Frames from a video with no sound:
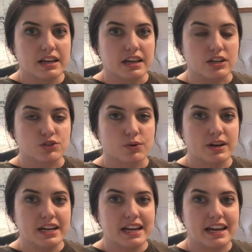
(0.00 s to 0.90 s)

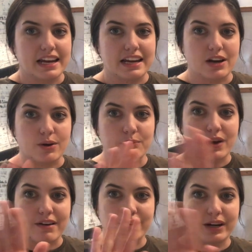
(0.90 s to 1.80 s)
enjoy and I hope
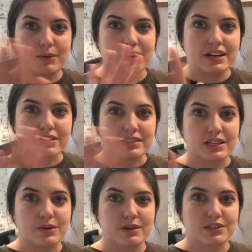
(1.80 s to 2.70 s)
you have a great week. I'll
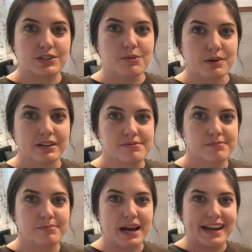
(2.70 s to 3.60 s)
see you on Zoom.
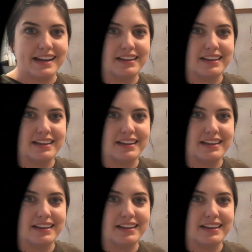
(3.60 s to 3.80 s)
Bye.